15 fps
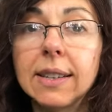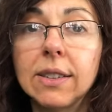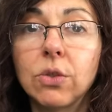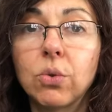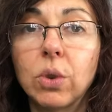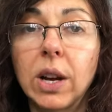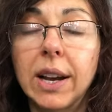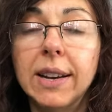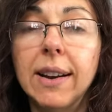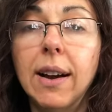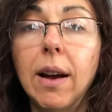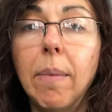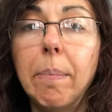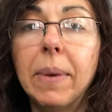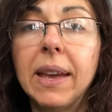it dried
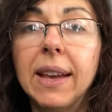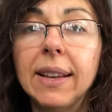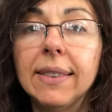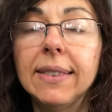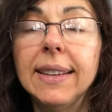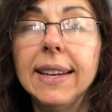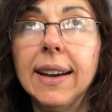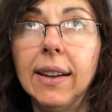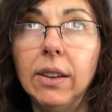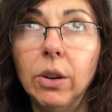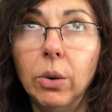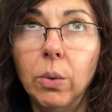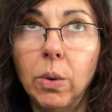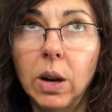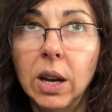up, and the
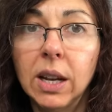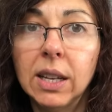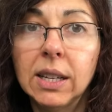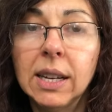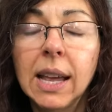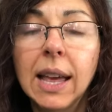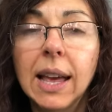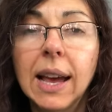other one,